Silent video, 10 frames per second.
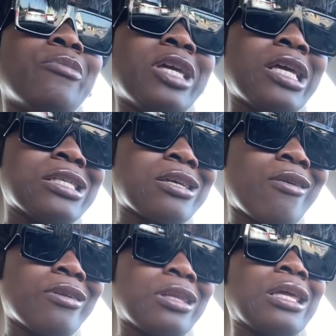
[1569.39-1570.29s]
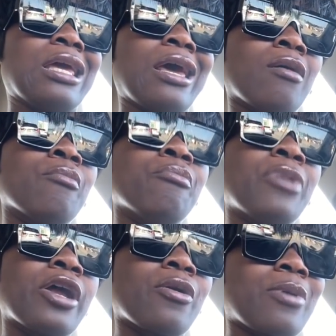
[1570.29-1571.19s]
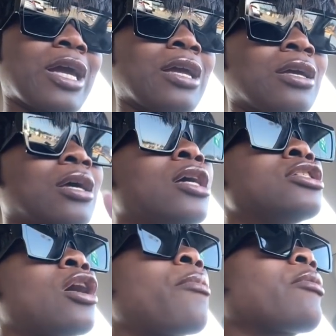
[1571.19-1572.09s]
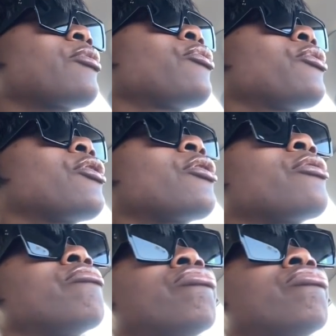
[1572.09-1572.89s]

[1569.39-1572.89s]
me internally at a better rate told my recruiter